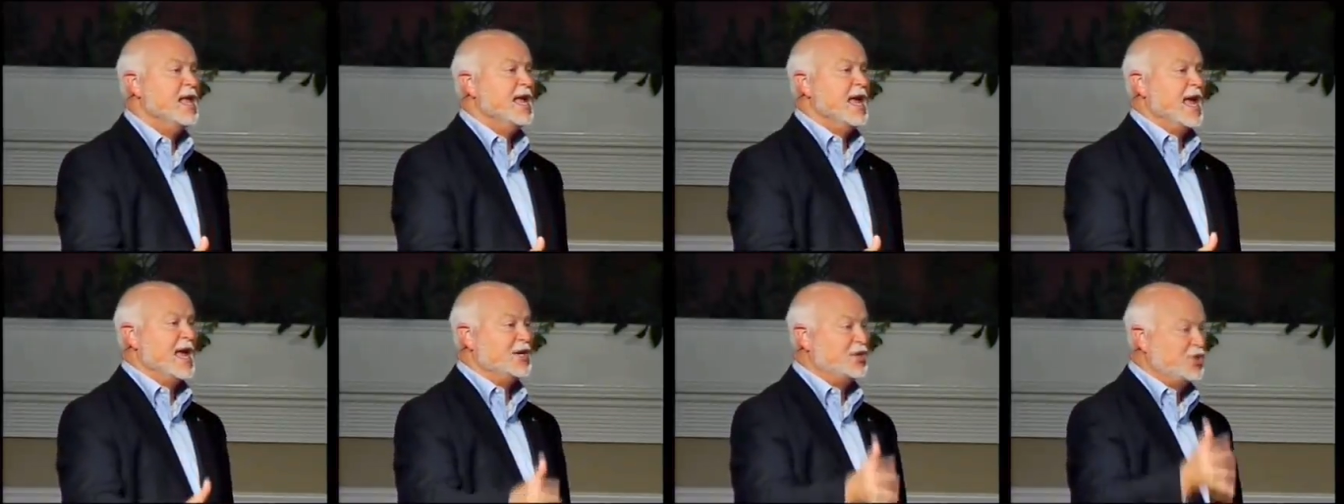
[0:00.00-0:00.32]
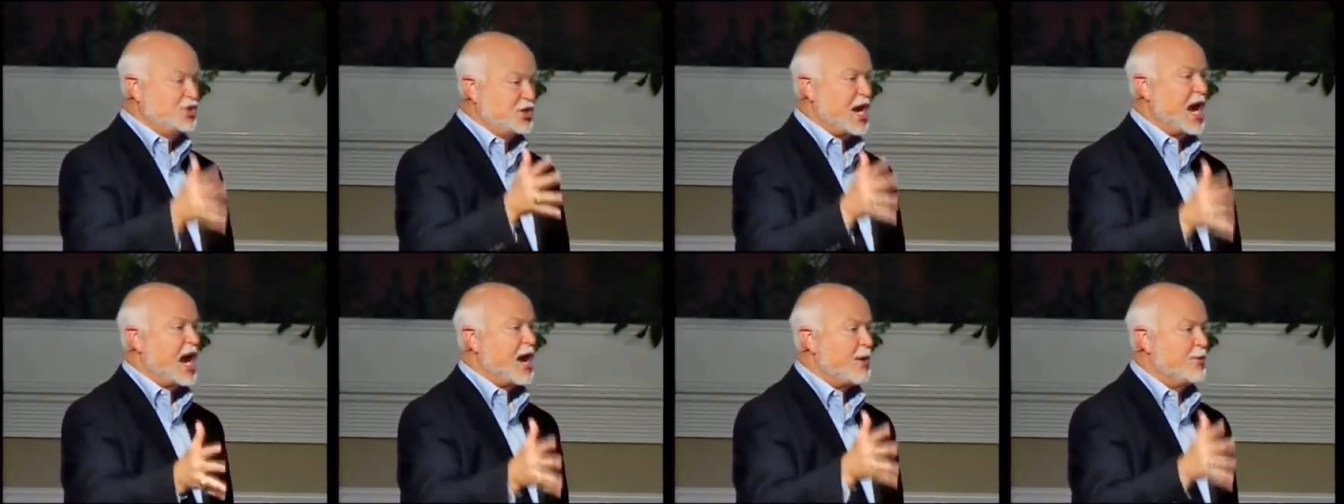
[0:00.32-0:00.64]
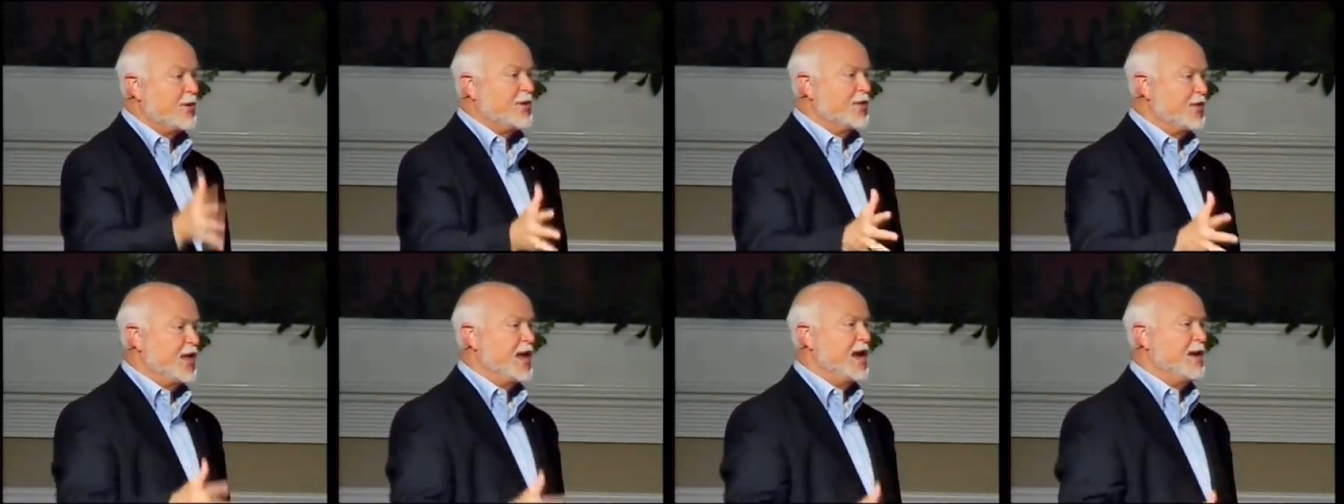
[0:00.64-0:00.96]
and share
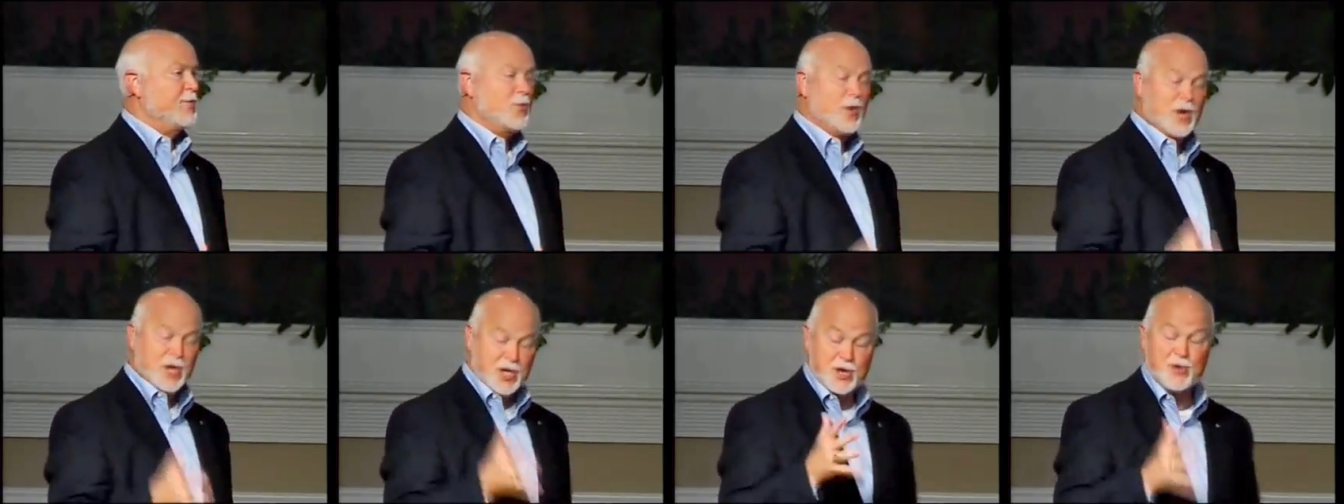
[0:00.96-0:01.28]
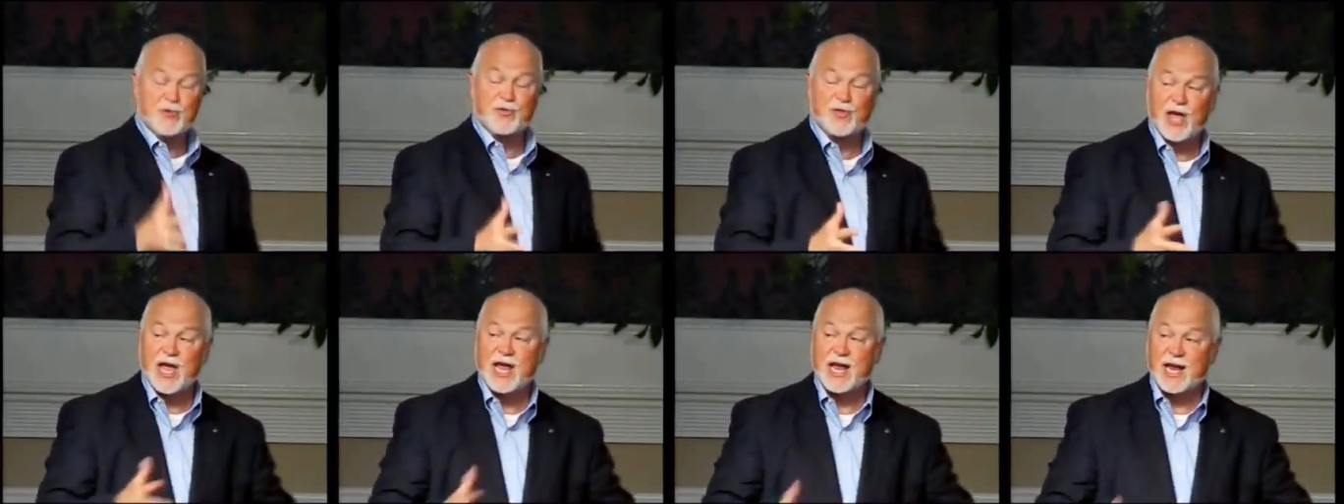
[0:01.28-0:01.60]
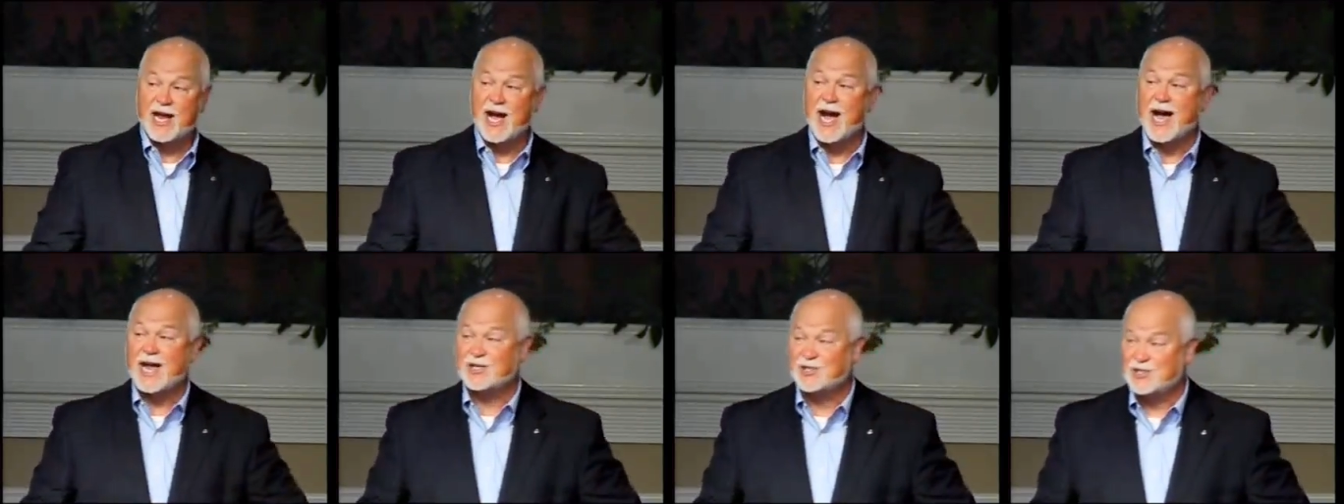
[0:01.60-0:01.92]
with them what you think
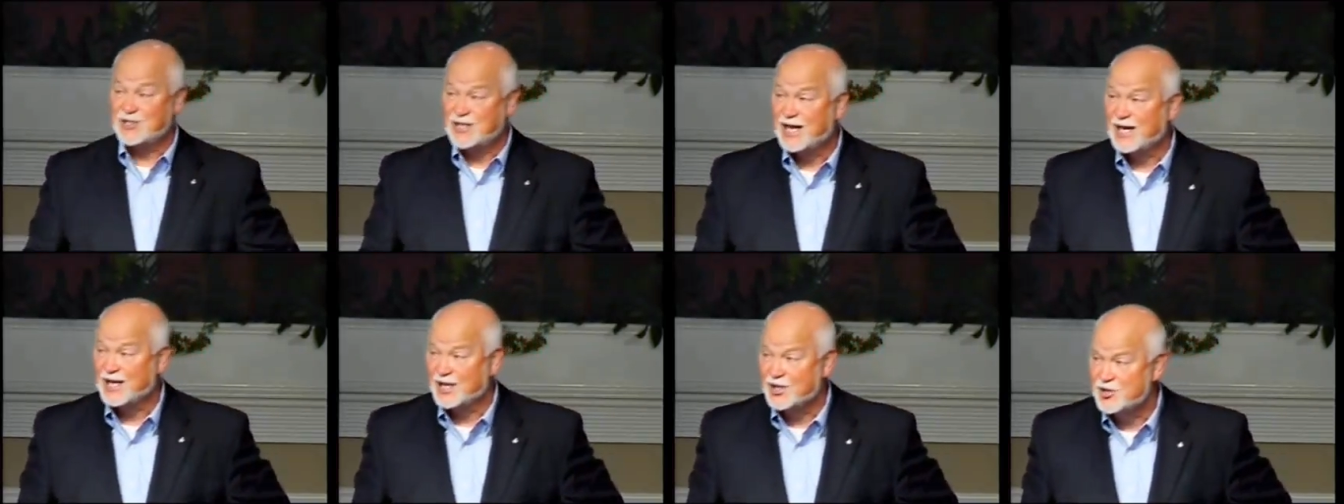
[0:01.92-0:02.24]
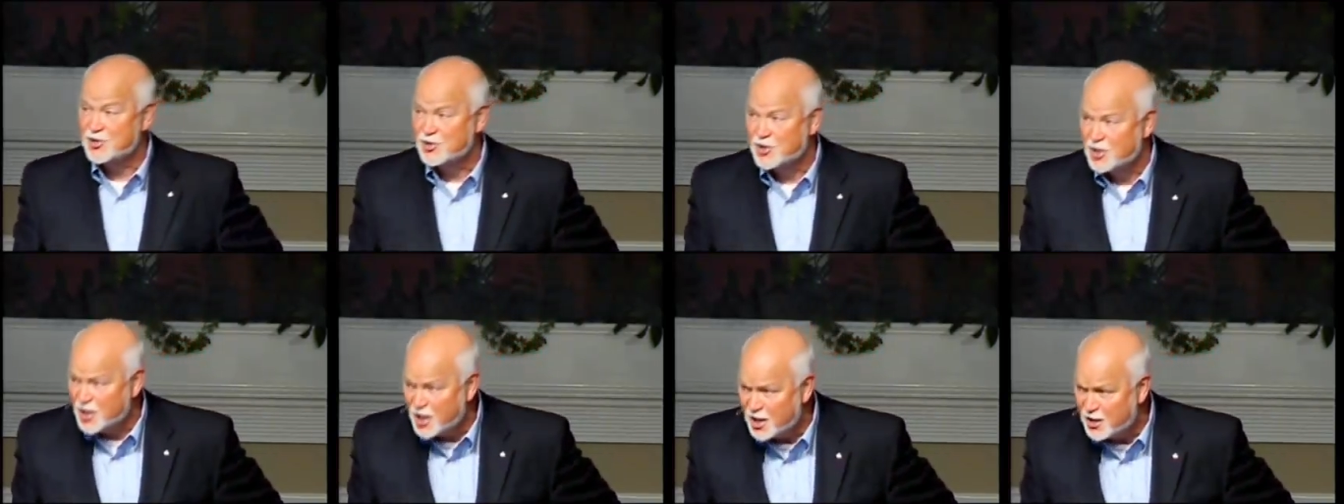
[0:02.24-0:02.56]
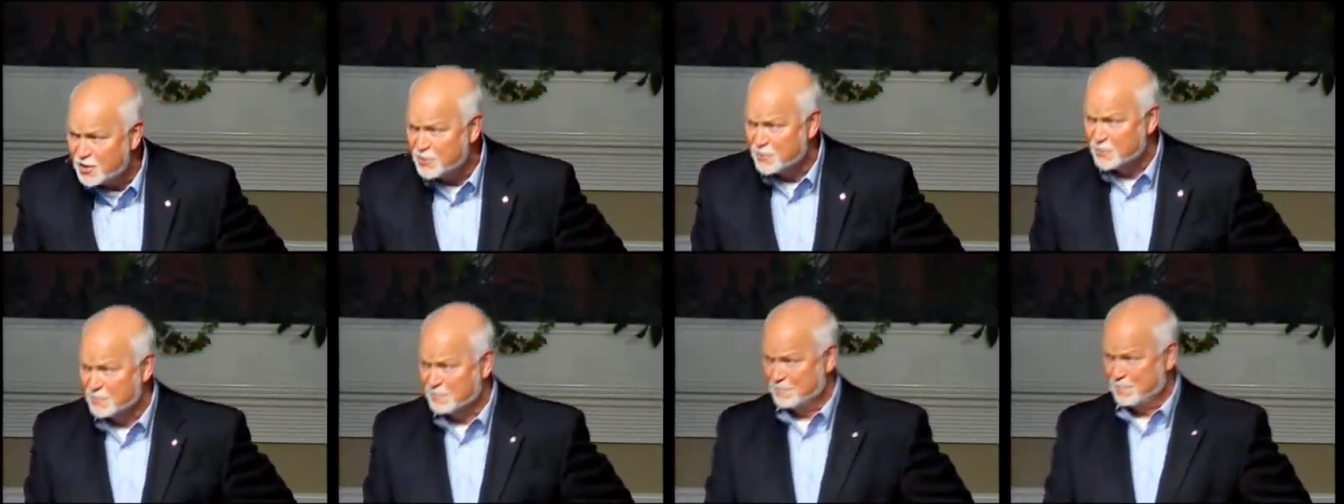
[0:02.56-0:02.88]
God's telling you to
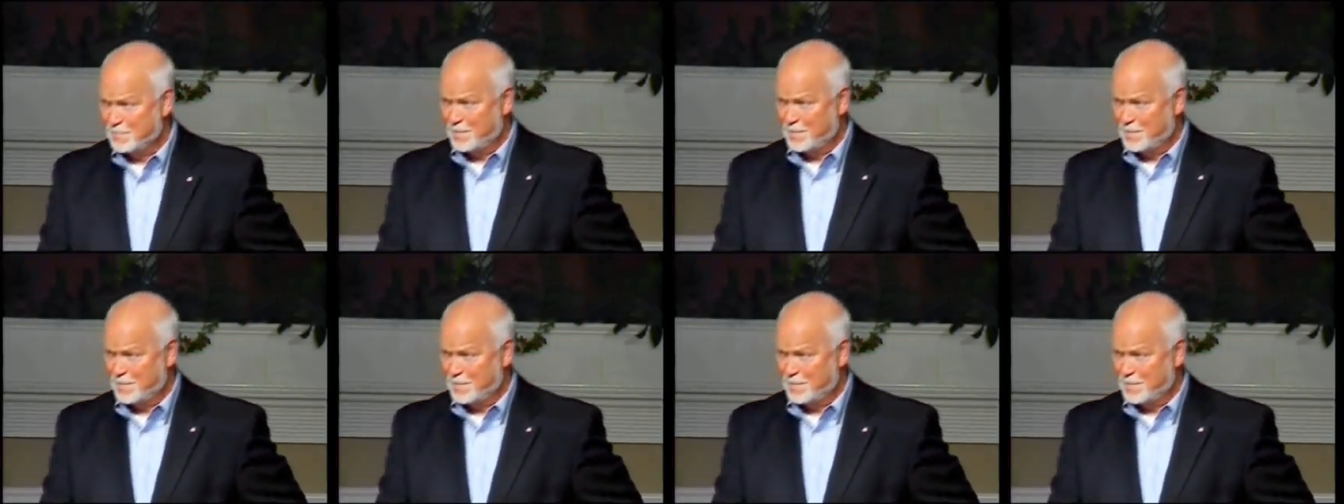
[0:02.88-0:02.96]
do.